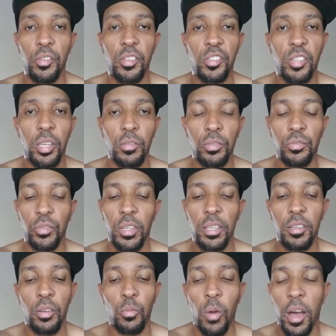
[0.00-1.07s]
children,
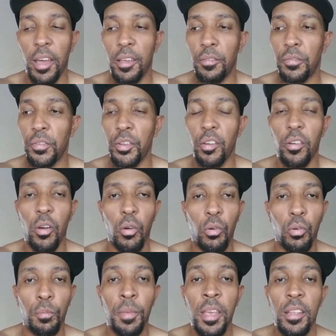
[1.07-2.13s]
your wife, your
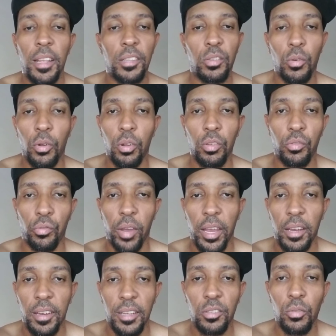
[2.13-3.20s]
home. That's all
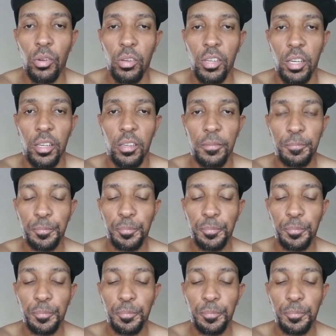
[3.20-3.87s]
great. That's all good.